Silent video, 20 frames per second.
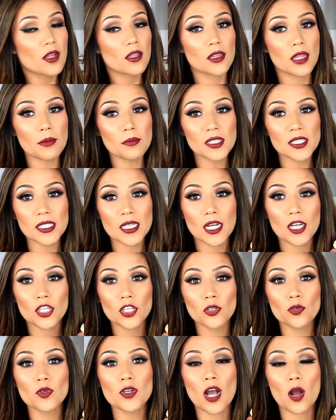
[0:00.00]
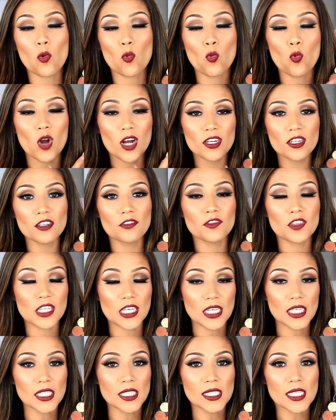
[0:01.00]
Let me tell you, not one of
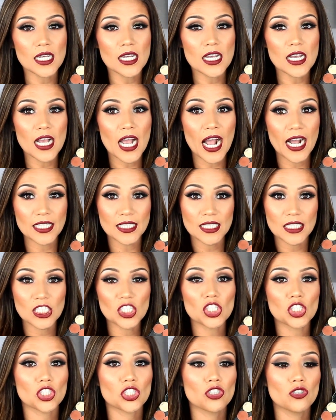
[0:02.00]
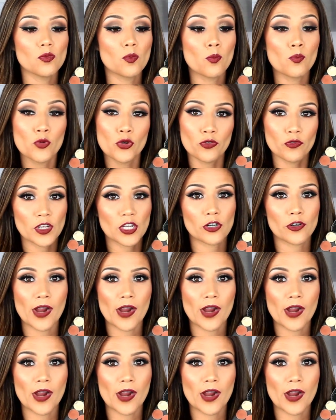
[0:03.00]
these has an issue moving